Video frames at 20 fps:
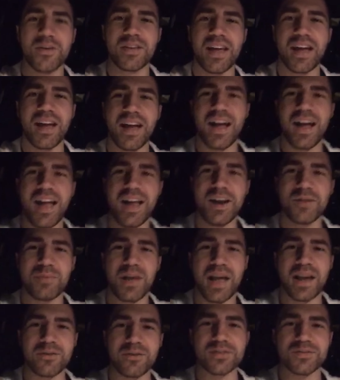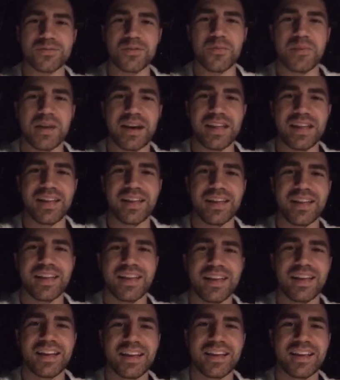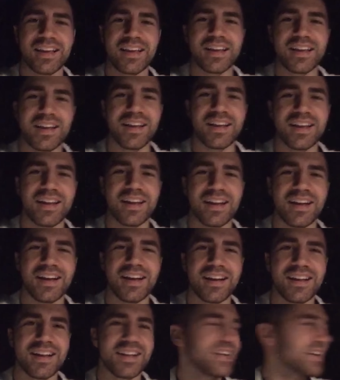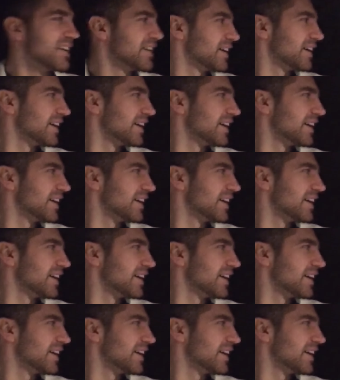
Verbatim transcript: Oh, yeah. I had it backwards for a minute. We can explain.